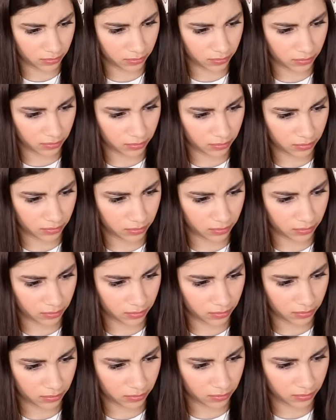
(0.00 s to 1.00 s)

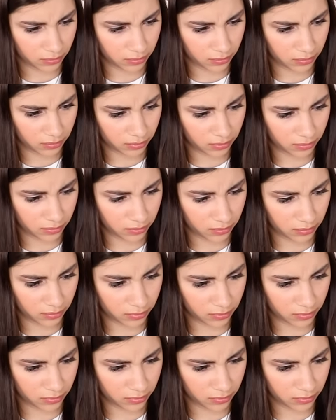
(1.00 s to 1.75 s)
(silence)